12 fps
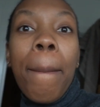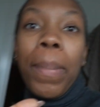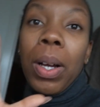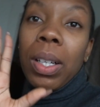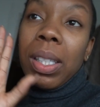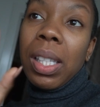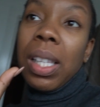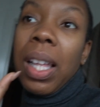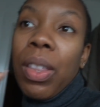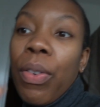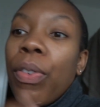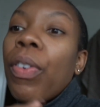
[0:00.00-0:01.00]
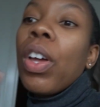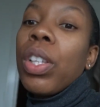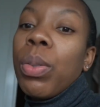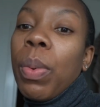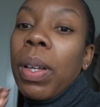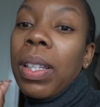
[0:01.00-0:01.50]
but this is like the
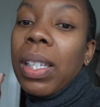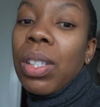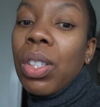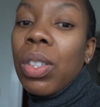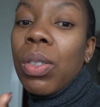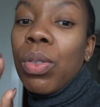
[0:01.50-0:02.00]
first one that's